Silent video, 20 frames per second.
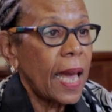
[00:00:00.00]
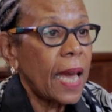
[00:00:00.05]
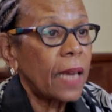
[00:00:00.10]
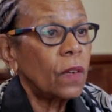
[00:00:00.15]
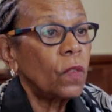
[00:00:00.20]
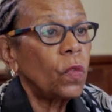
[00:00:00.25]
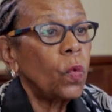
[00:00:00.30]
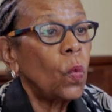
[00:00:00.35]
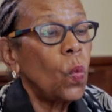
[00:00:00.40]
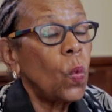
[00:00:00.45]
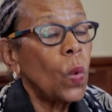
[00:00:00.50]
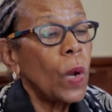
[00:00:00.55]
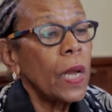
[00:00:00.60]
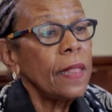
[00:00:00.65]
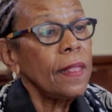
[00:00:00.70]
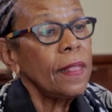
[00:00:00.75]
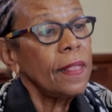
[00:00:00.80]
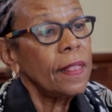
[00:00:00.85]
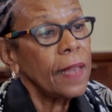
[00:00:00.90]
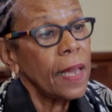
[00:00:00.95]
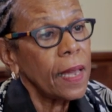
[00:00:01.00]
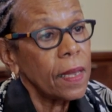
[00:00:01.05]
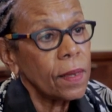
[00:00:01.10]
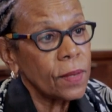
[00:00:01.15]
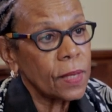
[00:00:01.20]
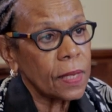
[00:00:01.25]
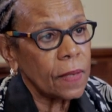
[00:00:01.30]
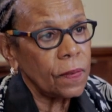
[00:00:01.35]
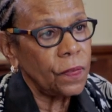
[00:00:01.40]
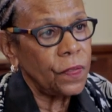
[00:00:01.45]
out of
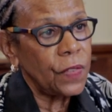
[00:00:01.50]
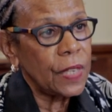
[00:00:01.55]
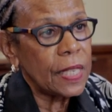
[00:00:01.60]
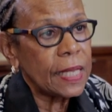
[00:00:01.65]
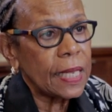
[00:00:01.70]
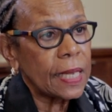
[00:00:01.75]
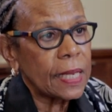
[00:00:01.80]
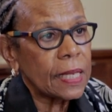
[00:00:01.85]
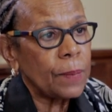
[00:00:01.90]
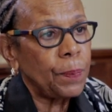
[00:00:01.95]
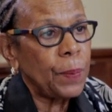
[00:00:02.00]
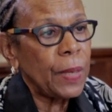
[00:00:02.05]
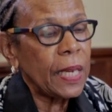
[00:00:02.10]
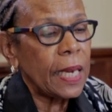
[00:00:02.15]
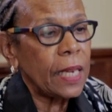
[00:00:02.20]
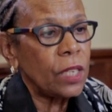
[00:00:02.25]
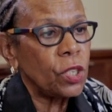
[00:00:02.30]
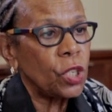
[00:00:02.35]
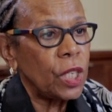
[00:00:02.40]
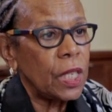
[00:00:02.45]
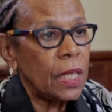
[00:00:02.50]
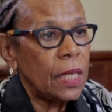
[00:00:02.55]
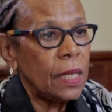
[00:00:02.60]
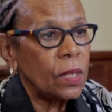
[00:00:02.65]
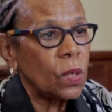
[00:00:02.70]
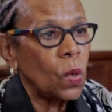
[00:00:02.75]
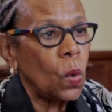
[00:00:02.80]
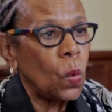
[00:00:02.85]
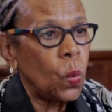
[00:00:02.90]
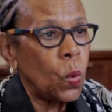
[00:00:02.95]
1,000 physics
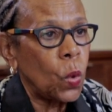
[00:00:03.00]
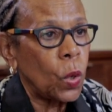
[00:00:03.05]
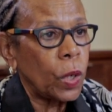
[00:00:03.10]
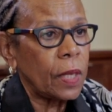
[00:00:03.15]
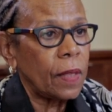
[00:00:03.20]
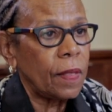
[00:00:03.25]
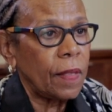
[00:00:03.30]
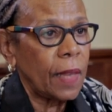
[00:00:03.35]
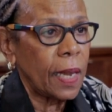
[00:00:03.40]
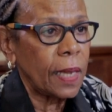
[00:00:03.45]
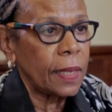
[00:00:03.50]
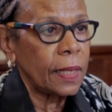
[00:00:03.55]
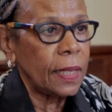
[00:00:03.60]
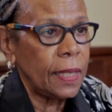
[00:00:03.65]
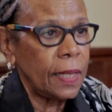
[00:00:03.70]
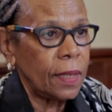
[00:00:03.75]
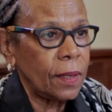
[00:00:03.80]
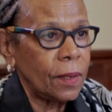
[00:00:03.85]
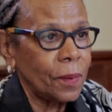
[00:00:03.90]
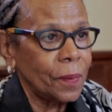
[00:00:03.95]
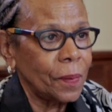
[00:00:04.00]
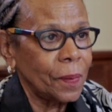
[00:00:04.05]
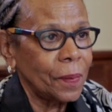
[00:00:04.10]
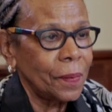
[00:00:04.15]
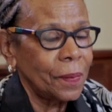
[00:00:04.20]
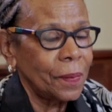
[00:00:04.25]
PhDs awarded that year.